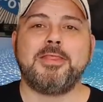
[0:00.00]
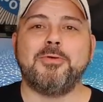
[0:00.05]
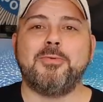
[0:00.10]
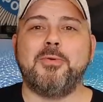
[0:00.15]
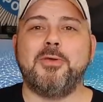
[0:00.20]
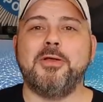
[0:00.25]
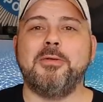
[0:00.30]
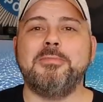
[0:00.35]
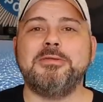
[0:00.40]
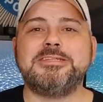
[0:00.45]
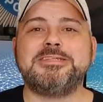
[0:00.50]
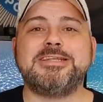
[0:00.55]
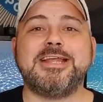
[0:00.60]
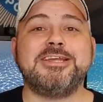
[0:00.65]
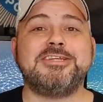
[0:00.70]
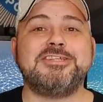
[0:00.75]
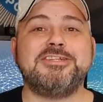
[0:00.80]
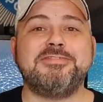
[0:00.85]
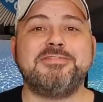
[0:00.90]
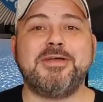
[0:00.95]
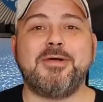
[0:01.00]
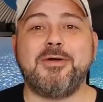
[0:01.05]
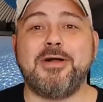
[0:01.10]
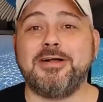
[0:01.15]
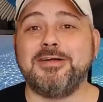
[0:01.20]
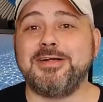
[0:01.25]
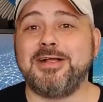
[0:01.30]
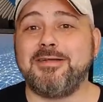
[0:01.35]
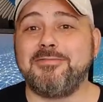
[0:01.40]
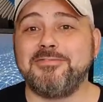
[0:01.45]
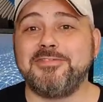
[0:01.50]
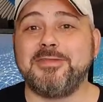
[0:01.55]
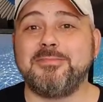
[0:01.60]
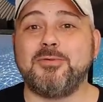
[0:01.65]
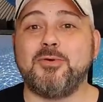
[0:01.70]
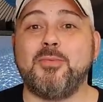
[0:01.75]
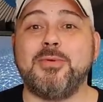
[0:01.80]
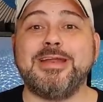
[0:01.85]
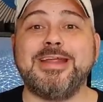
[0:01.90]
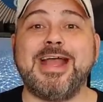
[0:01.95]
The woman said she felt
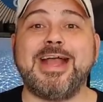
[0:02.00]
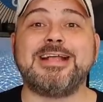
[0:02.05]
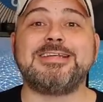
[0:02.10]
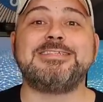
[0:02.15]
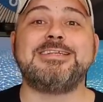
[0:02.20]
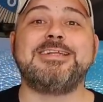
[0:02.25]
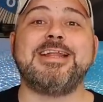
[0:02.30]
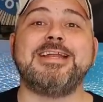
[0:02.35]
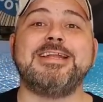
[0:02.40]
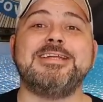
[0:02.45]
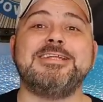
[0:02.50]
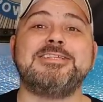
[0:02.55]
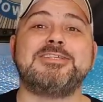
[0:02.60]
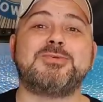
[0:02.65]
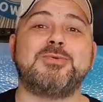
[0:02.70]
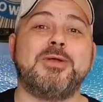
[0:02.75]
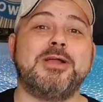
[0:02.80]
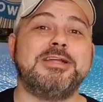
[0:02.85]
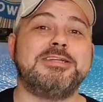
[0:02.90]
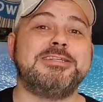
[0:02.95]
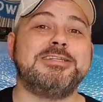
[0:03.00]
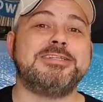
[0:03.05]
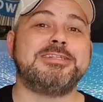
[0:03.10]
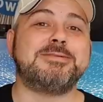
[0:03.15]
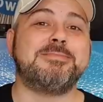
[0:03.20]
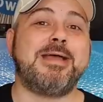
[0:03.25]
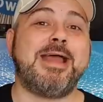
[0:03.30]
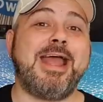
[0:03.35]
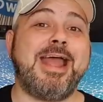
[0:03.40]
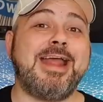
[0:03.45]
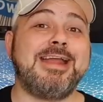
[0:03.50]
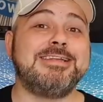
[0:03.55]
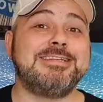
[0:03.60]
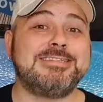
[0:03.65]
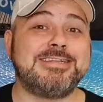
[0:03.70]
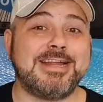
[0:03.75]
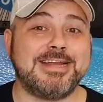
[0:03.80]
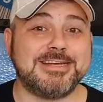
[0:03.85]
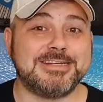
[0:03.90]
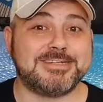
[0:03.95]
uncomfortable when he accidentally squirted some hand
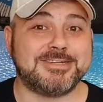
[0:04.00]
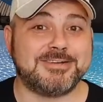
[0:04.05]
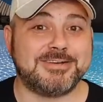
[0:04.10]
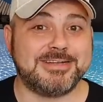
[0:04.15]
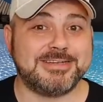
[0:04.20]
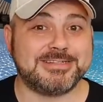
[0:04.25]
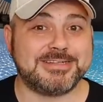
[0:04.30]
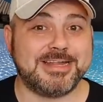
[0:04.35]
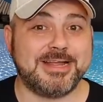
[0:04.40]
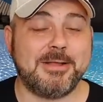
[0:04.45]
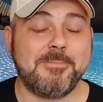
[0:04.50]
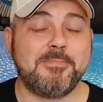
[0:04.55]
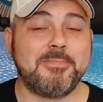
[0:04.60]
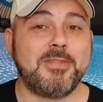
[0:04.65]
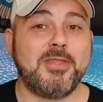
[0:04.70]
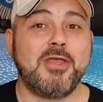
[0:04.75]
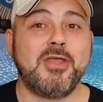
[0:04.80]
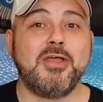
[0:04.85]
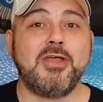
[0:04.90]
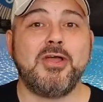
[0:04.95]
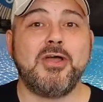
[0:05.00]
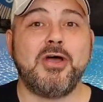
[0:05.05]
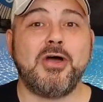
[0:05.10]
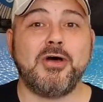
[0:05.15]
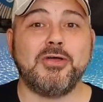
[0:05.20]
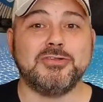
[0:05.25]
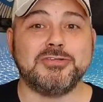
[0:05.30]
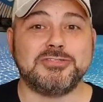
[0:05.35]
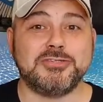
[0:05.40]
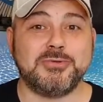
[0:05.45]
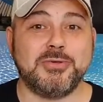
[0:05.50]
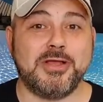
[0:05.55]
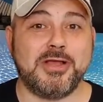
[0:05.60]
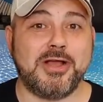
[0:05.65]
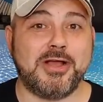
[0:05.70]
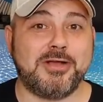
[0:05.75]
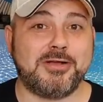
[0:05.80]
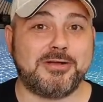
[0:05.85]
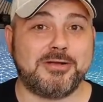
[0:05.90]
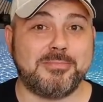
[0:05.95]
sanitizer onto
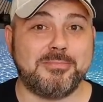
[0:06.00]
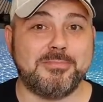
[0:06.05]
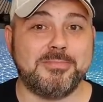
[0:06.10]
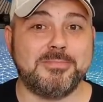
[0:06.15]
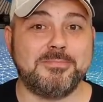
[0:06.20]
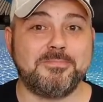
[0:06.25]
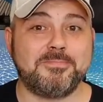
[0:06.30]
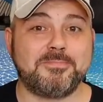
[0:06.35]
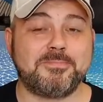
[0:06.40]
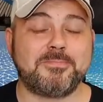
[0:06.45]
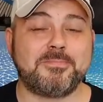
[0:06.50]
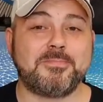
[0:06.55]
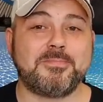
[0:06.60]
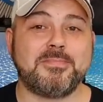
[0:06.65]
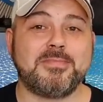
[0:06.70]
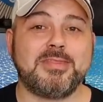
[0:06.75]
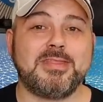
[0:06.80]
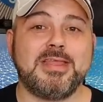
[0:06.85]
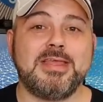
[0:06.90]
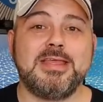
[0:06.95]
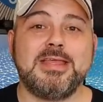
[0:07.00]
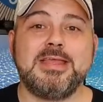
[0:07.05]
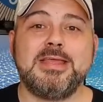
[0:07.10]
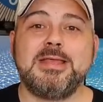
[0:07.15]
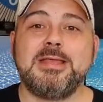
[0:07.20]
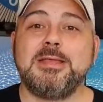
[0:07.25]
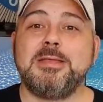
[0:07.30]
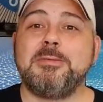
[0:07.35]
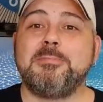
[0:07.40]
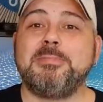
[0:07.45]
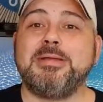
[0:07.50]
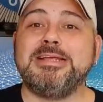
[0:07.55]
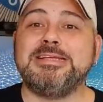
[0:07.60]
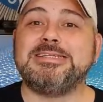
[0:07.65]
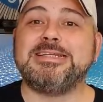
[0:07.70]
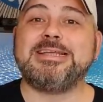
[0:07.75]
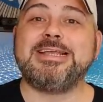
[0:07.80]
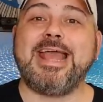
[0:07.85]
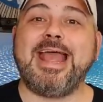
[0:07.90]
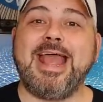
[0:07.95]
her arm.
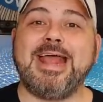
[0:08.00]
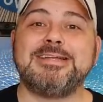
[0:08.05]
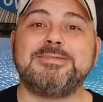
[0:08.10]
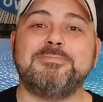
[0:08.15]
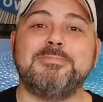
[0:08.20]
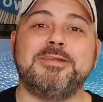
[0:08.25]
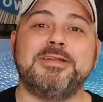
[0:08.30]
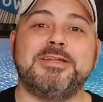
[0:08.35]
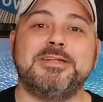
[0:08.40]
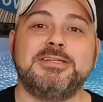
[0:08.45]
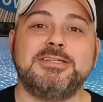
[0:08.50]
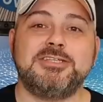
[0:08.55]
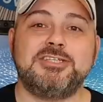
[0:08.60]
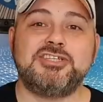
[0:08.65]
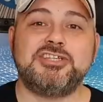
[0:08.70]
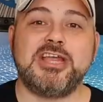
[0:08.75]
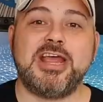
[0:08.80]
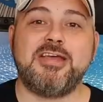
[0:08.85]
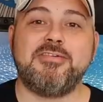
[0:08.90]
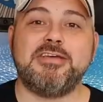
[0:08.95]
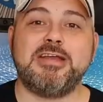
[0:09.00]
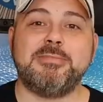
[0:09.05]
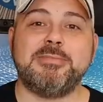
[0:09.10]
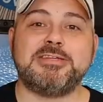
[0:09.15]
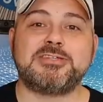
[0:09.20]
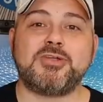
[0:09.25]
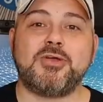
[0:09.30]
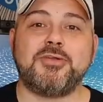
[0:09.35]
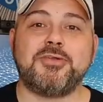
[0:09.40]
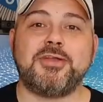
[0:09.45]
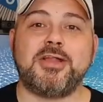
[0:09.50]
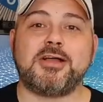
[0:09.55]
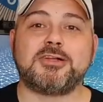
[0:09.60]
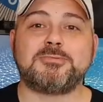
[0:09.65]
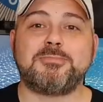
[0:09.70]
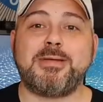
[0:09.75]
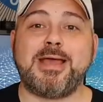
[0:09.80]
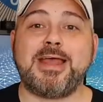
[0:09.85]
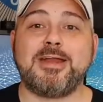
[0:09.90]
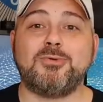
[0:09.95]
Peter Cadman, chairing the
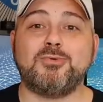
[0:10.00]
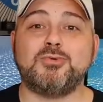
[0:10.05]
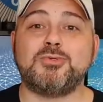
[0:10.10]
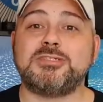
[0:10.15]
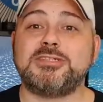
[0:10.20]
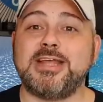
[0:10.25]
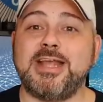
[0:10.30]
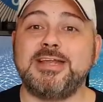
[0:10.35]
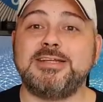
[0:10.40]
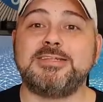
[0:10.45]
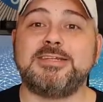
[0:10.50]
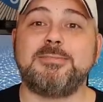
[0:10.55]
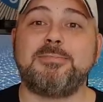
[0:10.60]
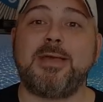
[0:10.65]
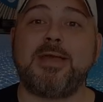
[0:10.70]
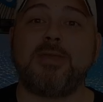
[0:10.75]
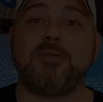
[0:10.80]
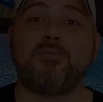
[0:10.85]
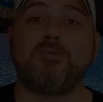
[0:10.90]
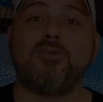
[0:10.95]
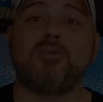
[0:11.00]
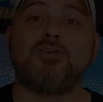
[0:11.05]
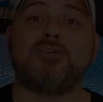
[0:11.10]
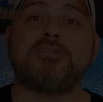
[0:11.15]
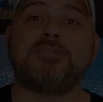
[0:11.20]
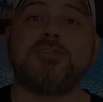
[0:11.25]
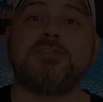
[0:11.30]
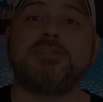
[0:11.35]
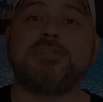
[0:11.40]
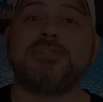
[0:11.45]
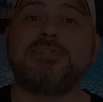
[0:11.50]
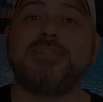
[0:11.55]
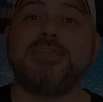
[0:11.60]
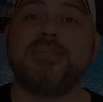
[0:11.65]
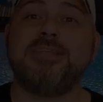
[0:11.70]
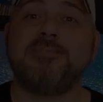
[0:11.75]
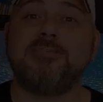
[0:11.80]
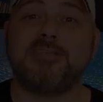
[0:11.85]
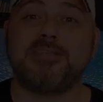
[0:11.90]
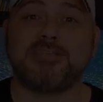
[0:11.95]
misconduct panel, said the panel looked at the
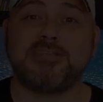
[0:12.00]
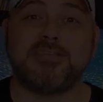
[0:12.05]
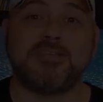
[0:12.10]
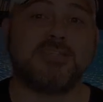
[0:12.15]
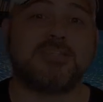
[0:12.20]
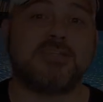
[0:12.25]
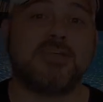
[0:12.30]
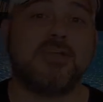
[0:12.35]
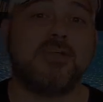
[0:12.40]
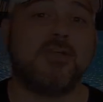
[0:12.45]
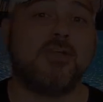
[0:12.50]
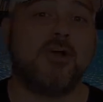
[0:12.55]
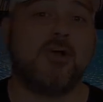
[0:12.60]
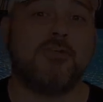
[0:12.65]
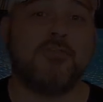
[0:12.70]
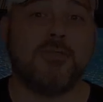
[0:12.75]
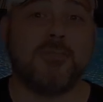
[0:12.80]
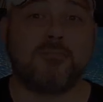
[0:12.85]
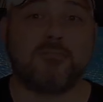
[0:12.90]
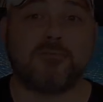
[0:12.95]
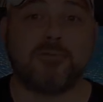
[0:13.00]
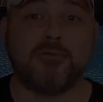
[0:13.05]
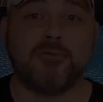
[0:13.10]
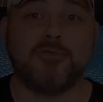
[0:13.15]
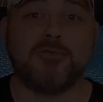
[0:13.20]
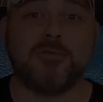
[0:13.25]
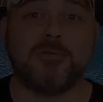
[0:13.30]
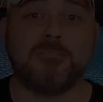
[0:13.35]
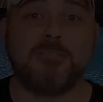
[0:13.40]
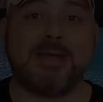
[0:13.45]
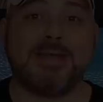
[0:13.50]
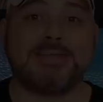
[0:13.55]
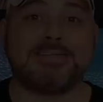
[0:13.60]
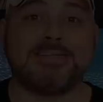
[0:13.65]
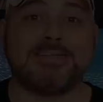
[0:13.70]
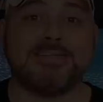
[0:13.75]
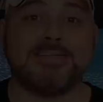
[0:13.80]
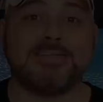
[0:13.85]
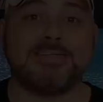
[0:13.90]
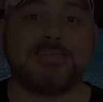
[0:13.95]
seriousness of the proven
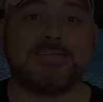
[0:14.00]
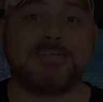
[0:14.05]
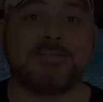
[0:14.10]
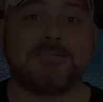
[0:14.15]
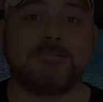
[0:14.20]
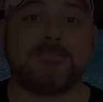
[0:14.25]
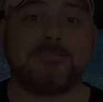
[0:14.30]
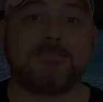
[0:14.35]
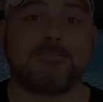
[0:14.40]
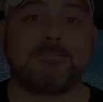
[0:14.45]
matters.